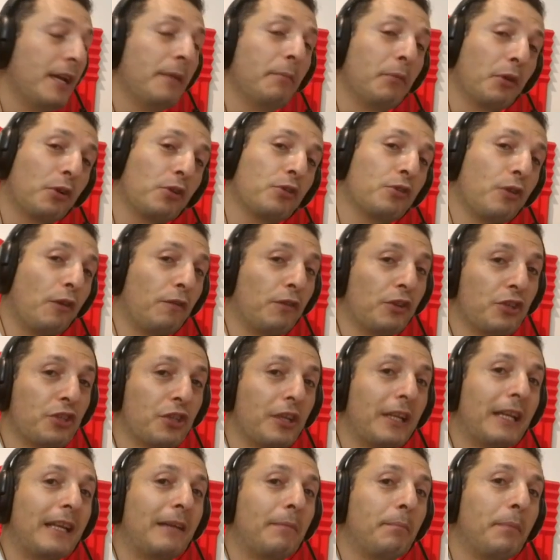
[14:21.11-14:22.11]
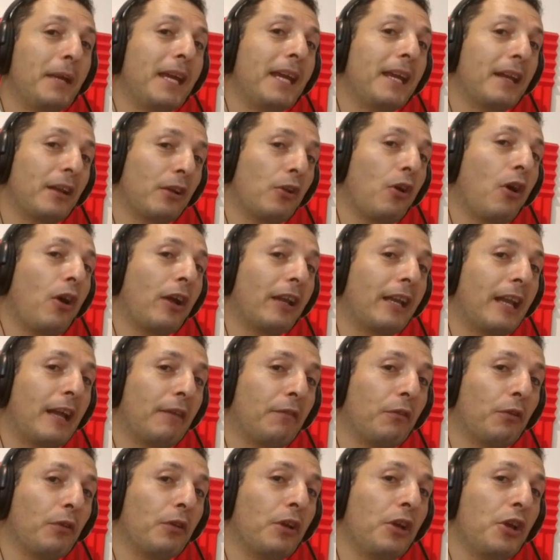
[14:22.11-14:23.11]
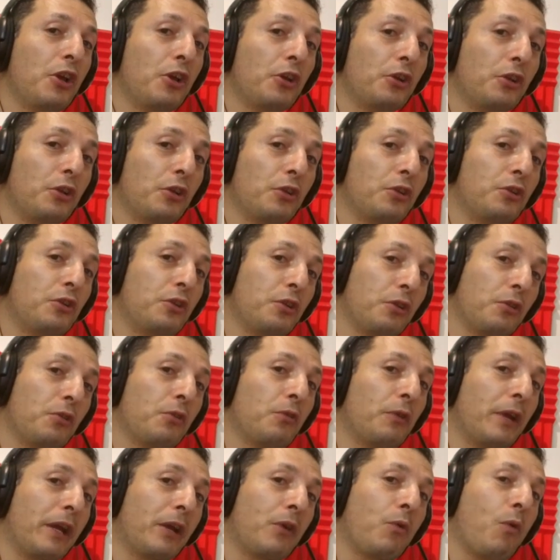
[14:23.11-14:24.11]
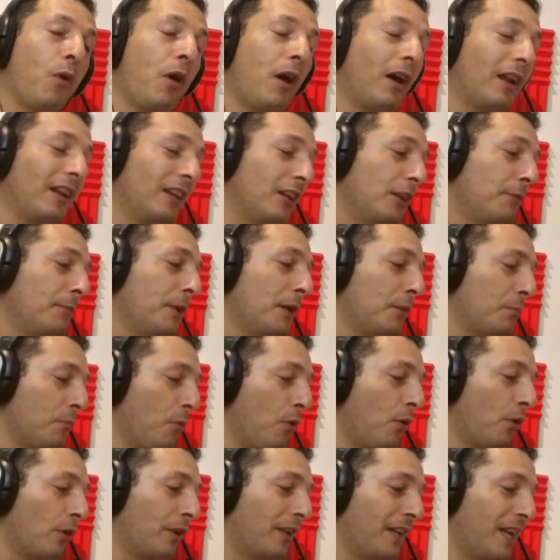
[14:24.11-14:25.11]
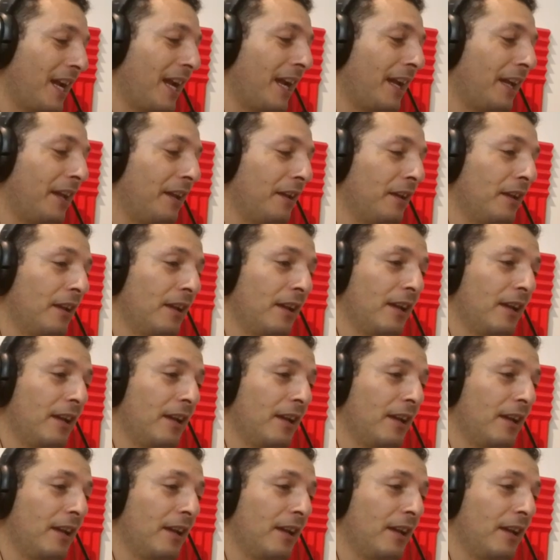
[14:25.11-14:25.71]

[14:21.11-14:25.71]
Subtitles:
Because obviously being line level, you do require a little bit more gain,